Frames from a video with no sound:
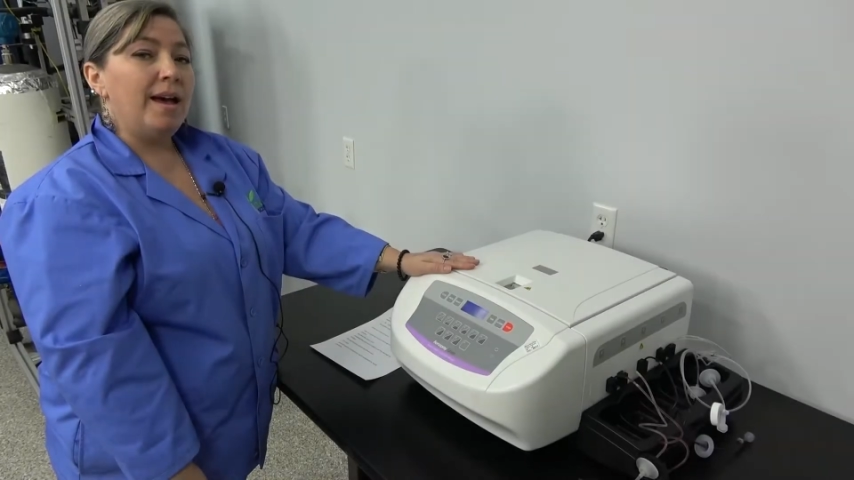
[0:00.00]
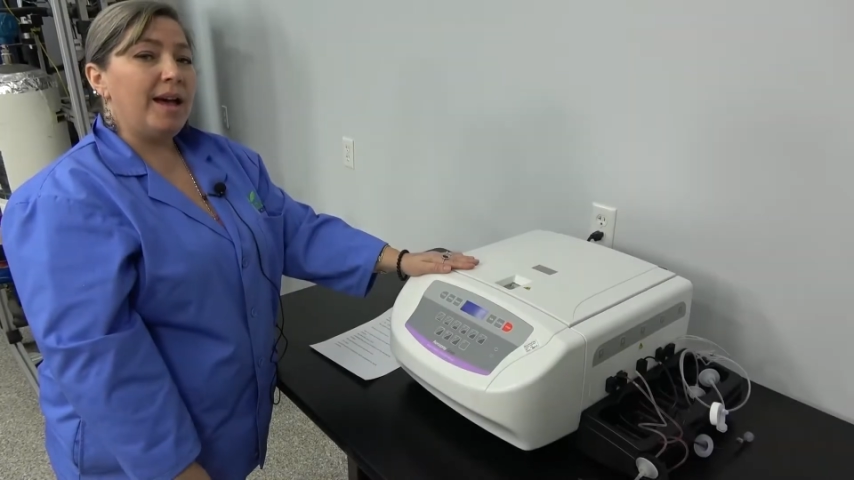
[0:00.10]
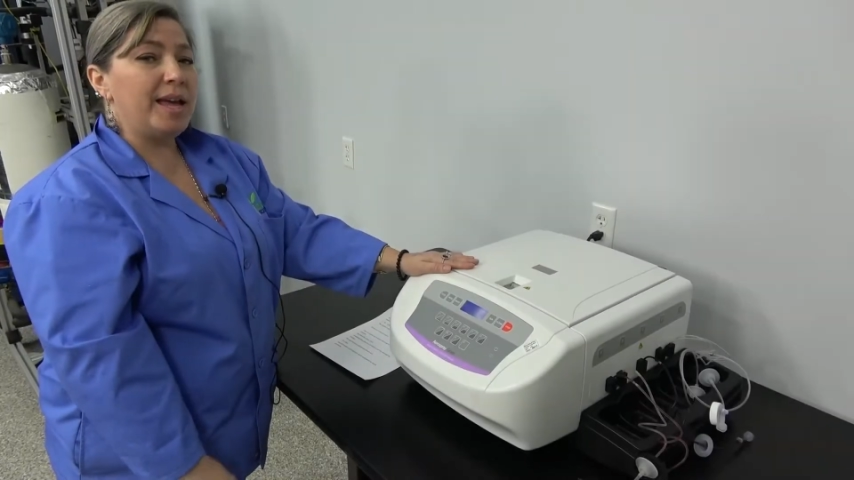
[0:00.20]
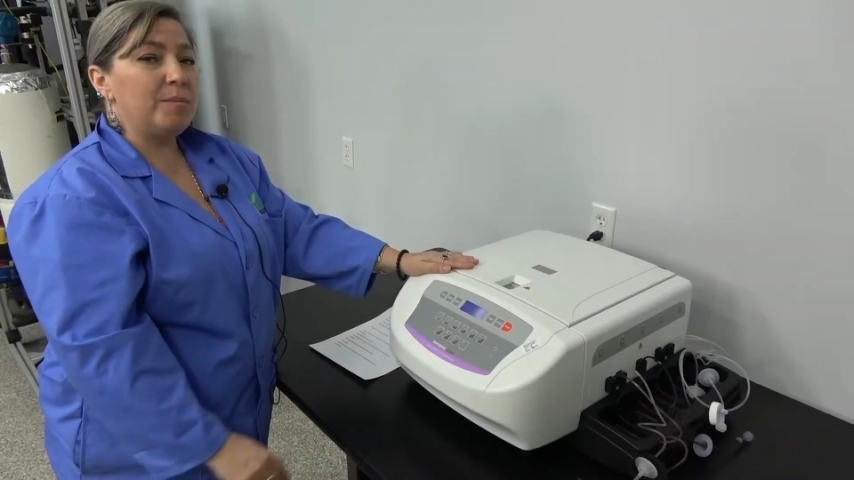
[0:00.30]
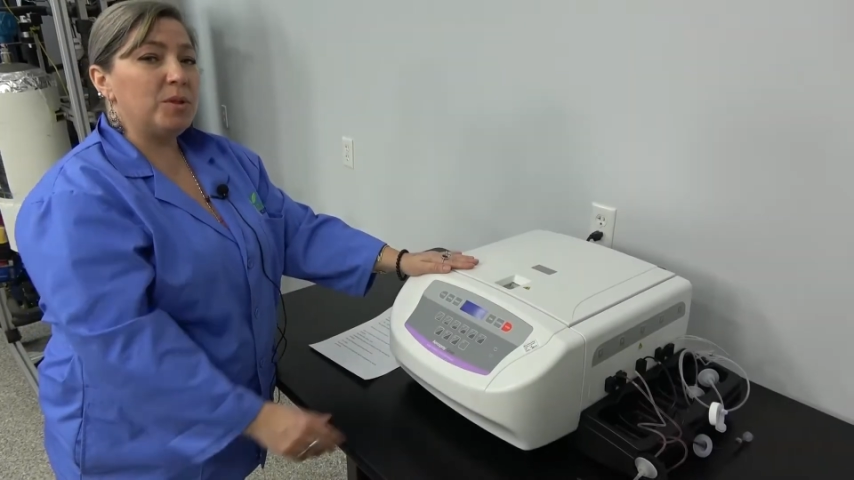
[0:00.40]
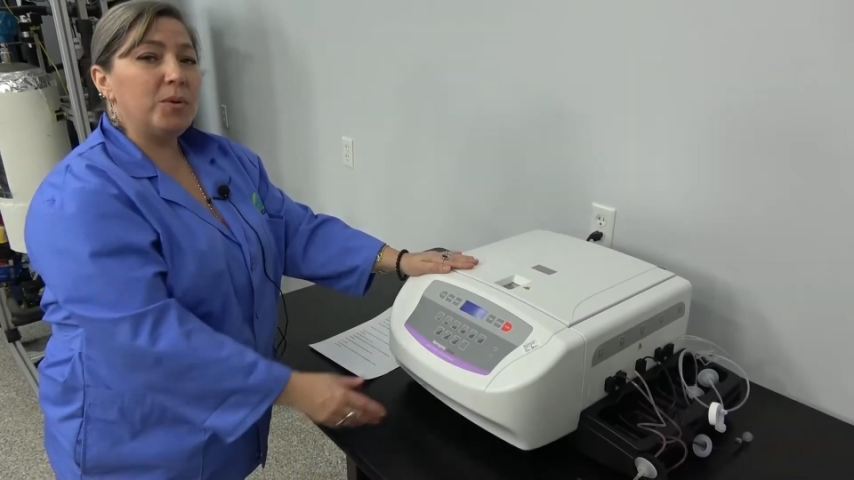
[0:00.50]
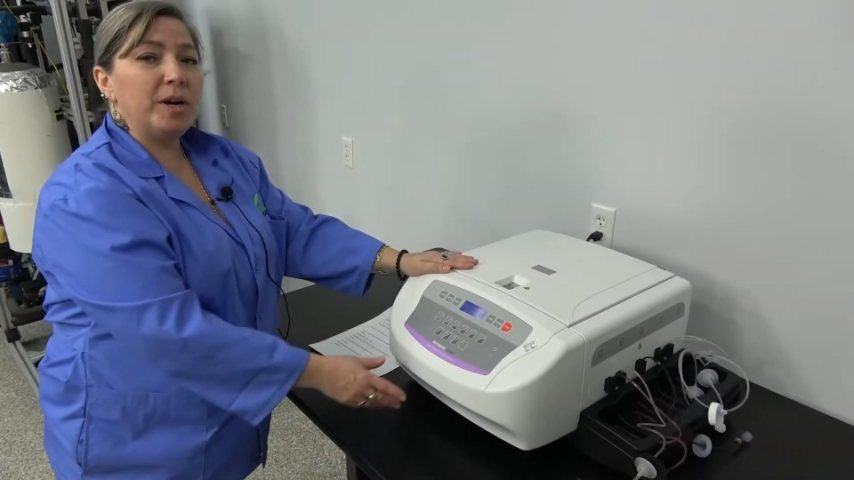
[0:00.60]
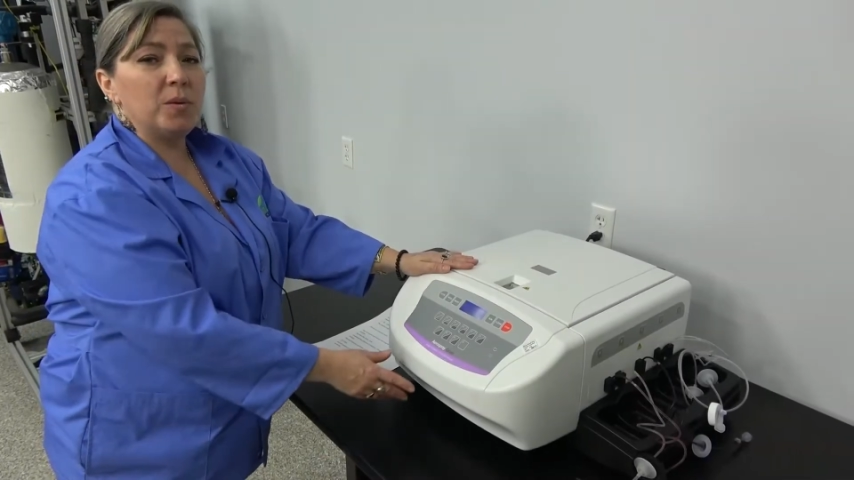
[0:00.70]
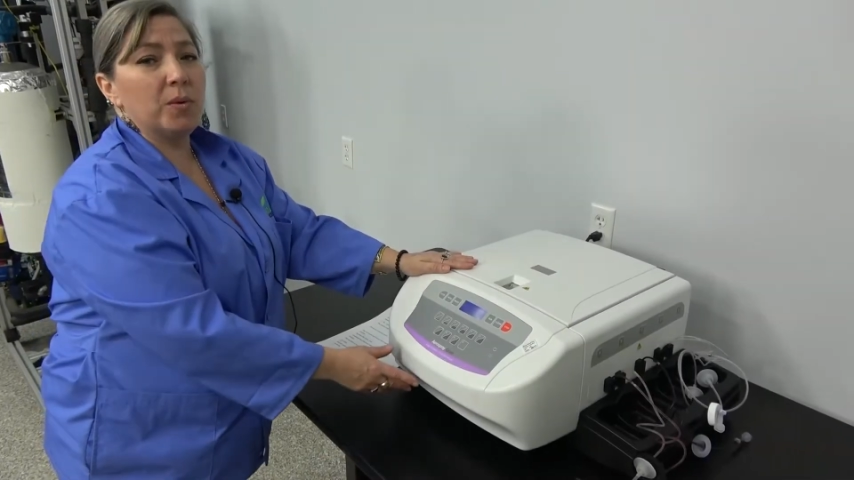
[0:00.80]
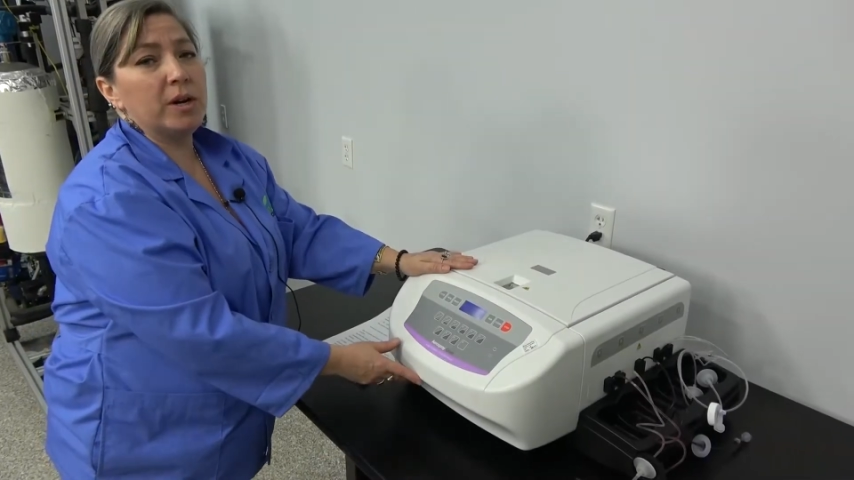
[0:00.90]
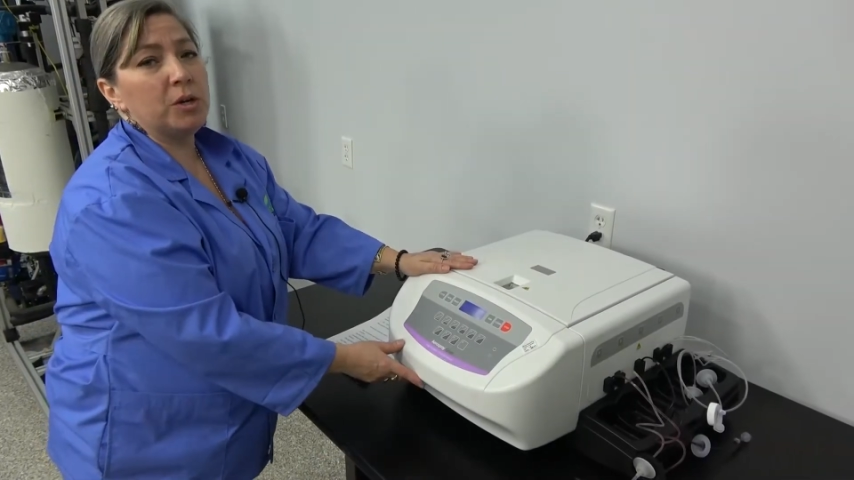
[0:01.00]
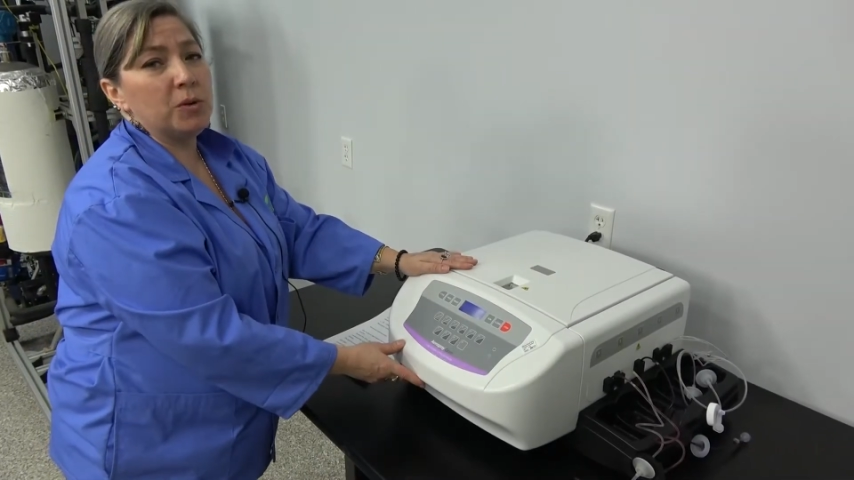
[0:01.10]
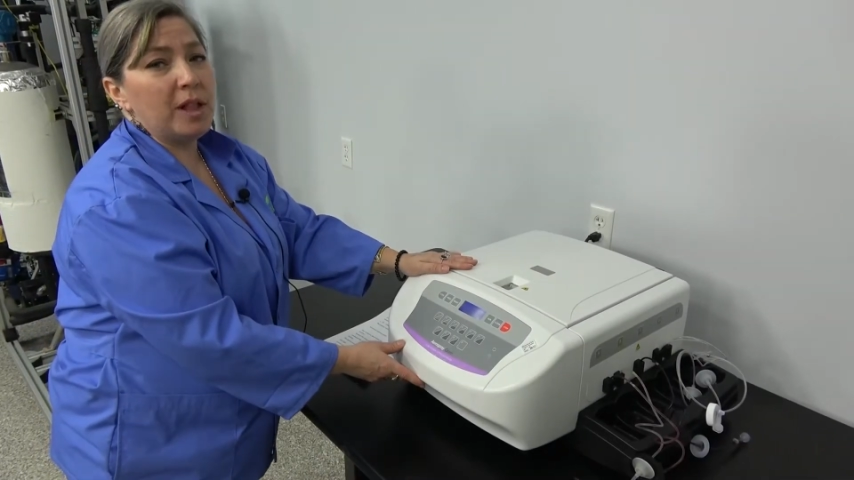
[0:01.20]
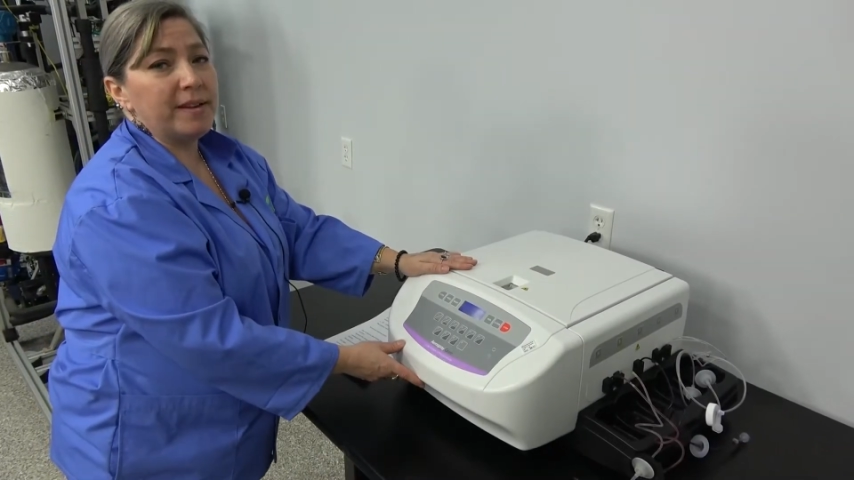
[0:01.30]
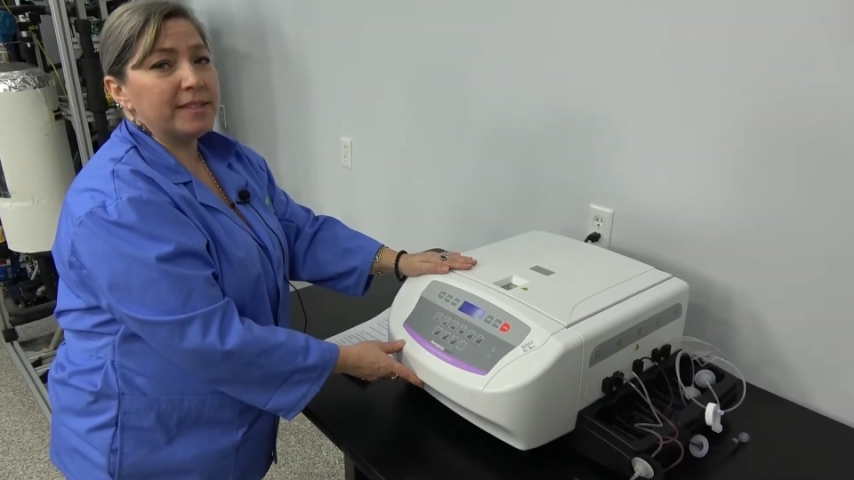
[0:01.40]
Hi, I'm Lori, and we're at
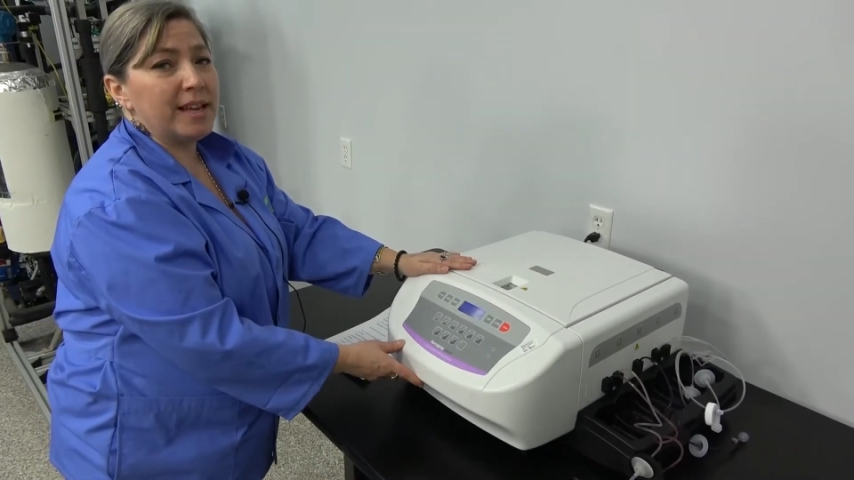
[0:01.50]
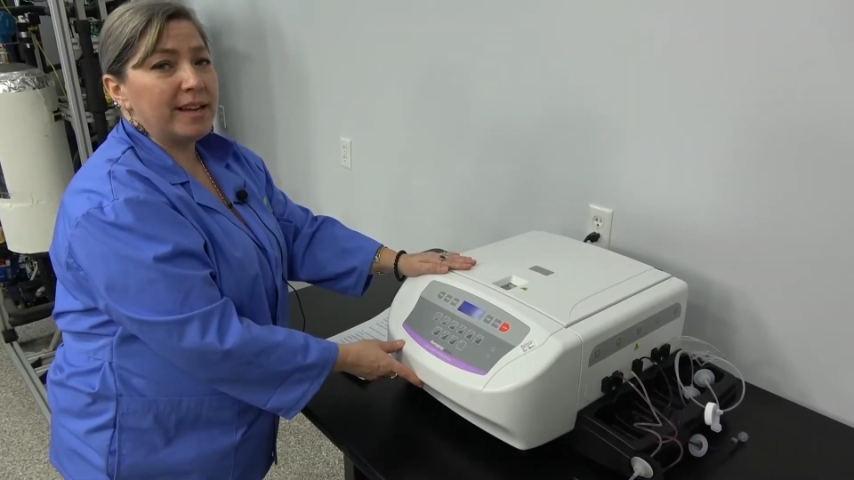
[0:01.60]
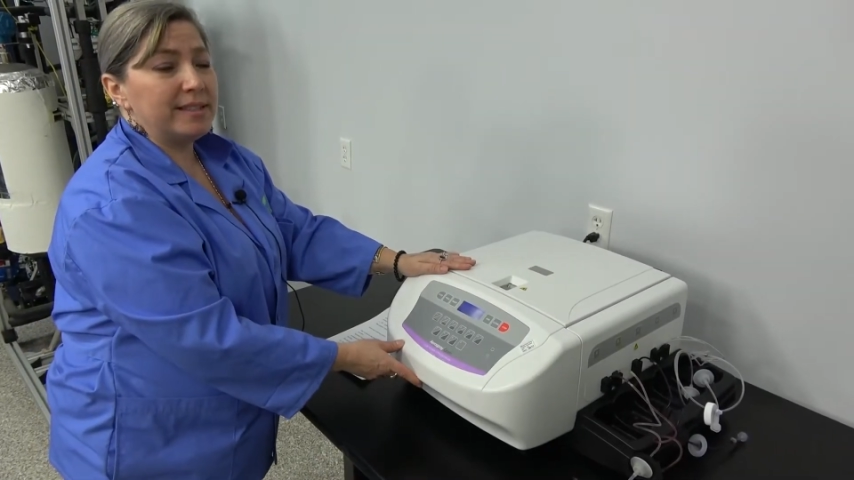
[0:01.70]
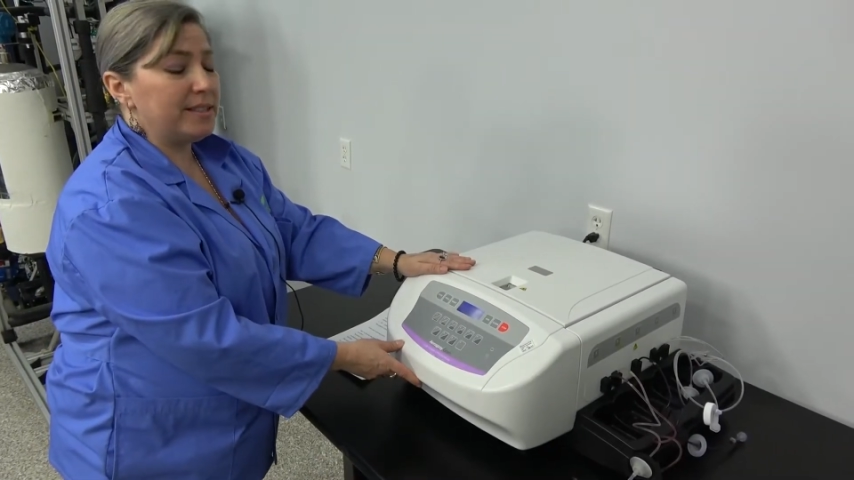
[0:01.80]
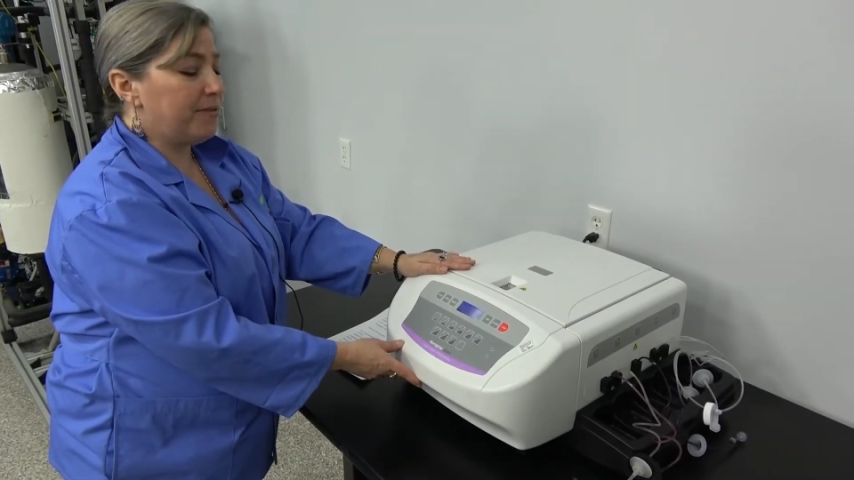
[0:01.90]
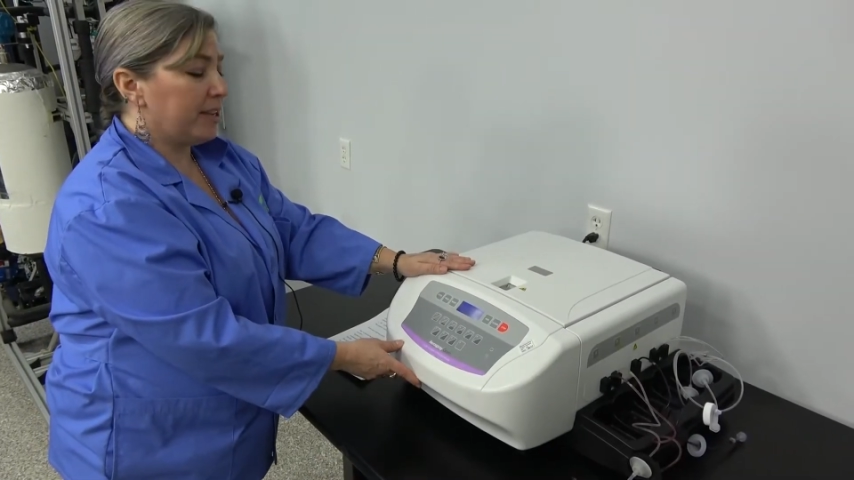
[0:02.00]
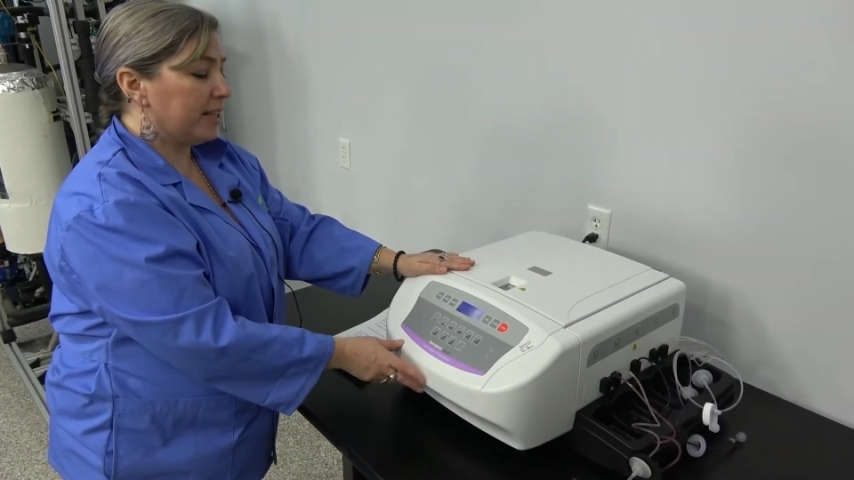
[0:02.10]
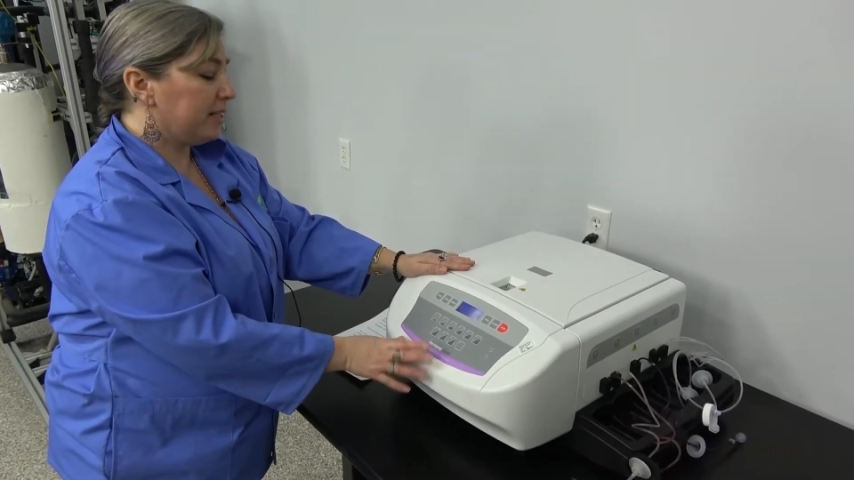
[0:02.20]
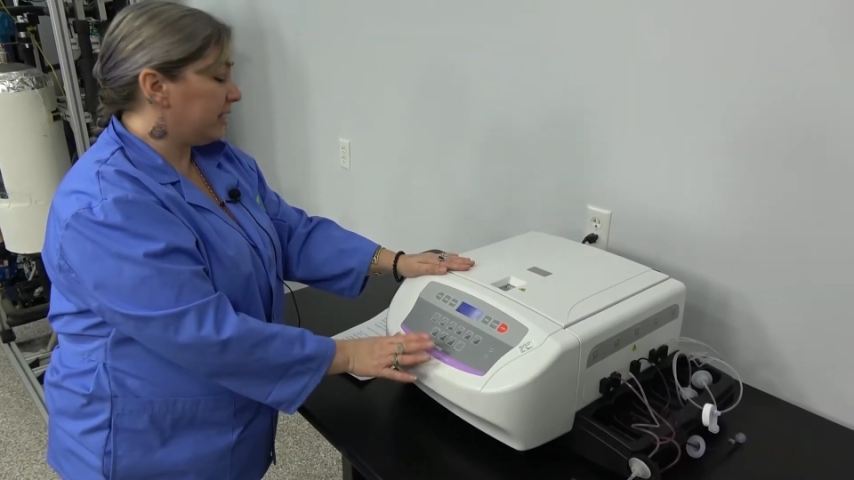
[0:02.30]
New Life Scientific,